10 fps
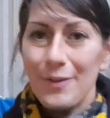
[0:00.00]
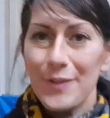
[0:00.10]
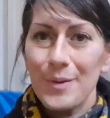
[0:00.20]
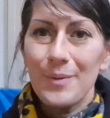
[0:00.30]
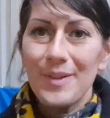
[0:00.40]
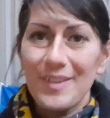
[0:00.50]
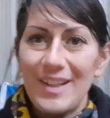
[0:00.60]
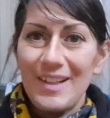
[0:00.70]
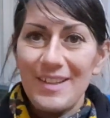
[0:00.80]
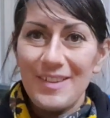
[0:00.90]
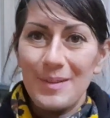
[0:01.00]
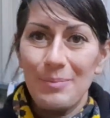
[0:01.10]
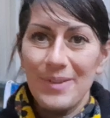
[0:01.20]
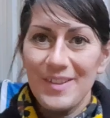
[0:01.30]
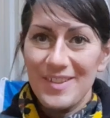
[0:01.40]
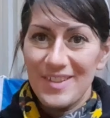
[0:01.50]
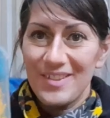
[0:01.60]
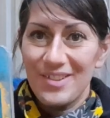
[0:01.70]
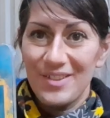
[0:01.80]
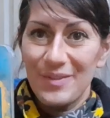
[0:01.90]
you want anything
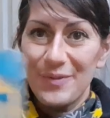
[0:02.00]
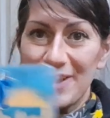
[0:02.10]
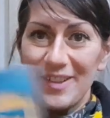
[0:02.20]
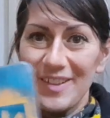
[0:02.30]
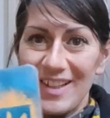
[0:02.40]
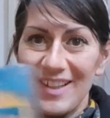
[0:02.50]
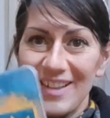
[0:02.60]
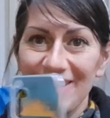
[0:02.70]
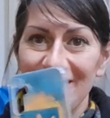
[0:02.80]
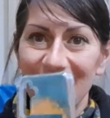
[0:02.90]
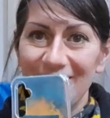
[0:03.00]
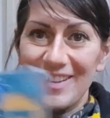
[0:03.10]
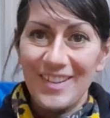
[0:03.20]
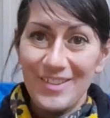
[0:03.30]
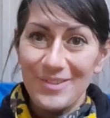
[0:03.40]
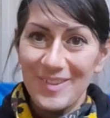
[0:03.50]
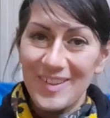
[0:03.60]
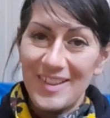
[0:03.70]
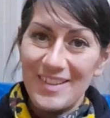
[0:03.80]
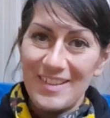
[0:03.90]
printed on a phone case, I can
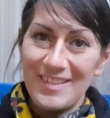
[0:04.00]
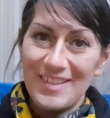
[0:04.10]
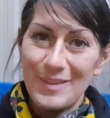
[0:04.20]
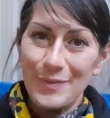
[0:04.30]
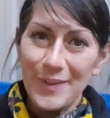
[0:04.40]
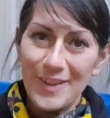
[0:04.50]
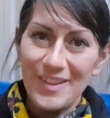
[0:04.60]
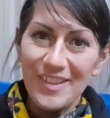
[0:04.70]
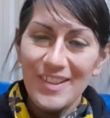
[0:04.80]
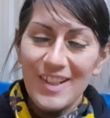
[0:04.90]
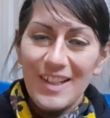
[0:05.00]
also get that done for you.